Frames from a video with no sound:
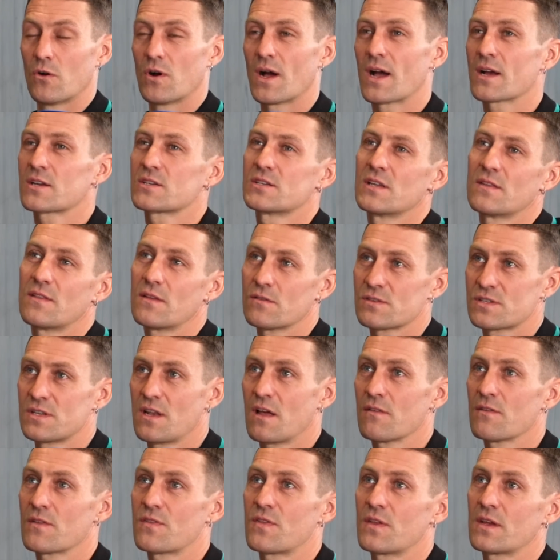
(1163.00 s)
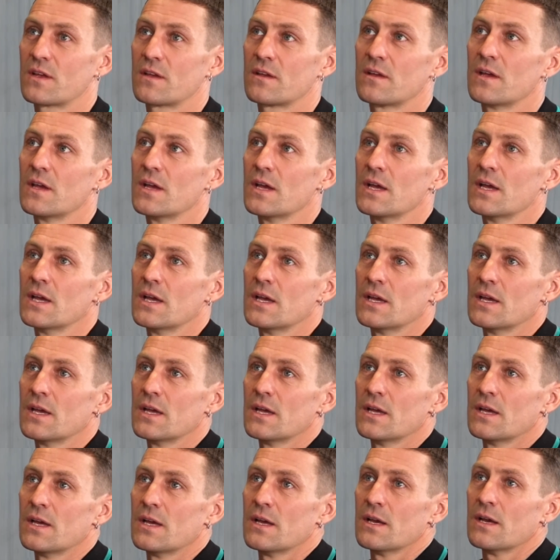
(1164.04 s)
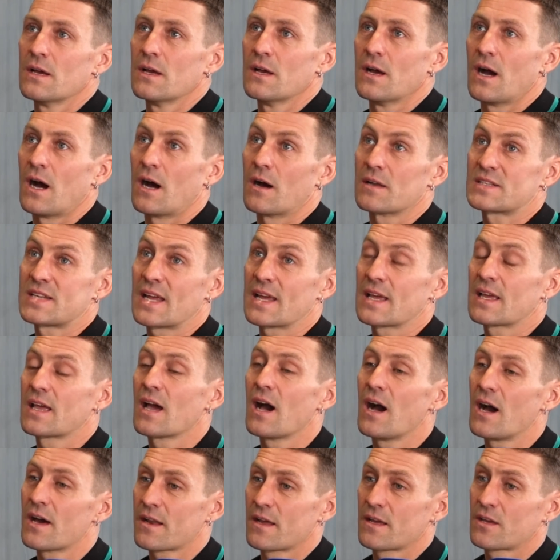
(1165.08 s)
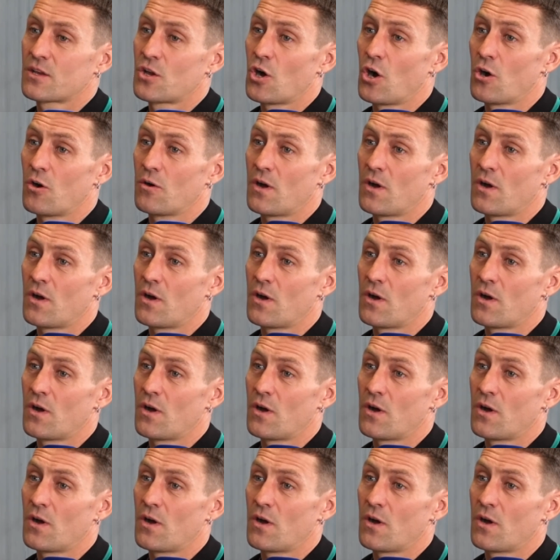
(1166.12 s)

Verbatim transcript: actually there was another thing. Tenkate